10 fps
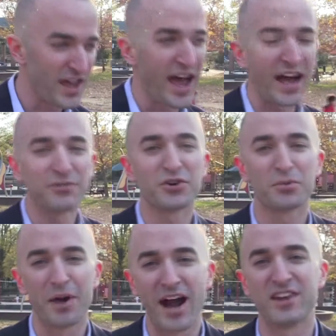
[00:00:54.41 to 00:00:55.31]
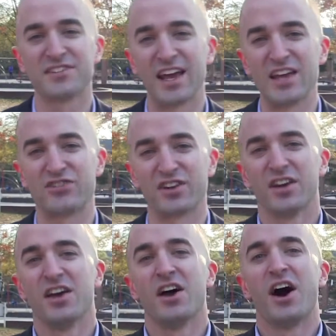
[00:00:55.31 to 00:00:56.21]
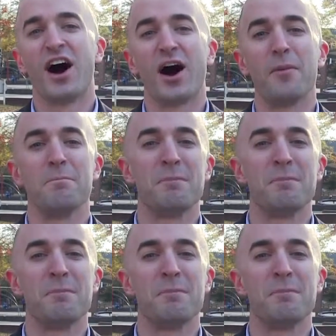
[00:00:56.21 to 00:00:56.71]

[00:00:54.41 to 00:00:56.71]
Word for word: Have your buyer's agent uh,